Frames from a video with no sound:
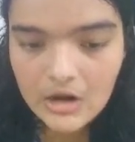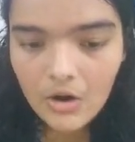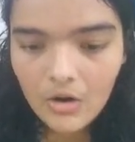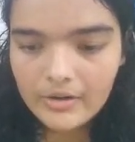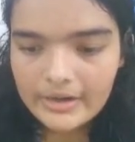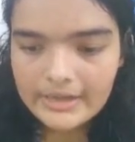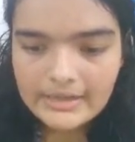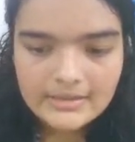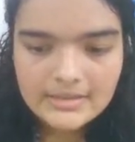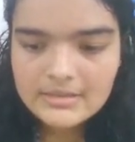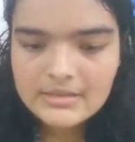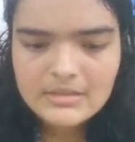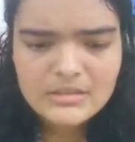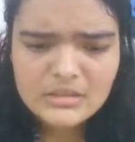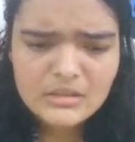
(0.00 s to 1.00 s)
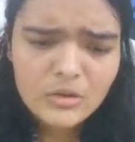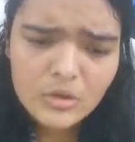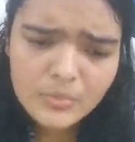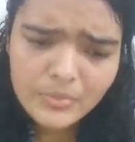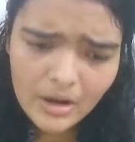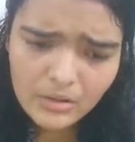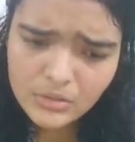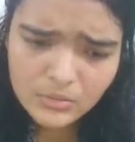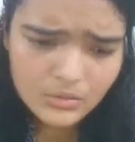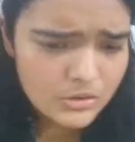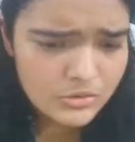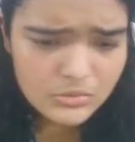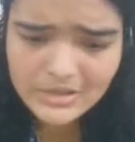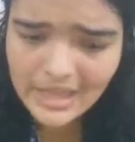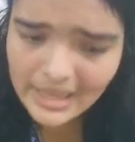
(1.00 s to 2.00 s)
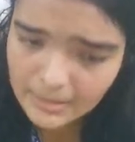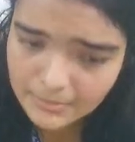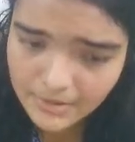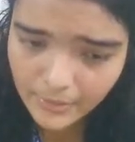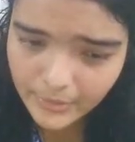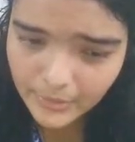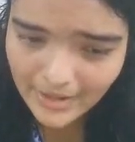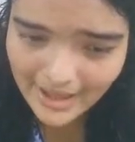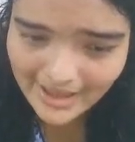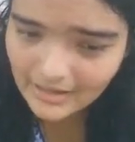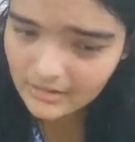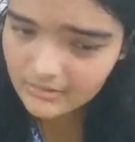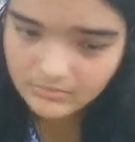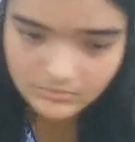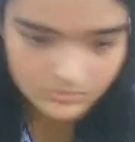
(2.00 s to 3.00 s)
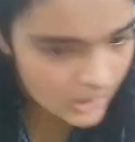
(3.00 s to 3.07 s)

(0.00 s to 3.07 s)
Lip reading: Alright, this is a good brown. You can choose any brown you like.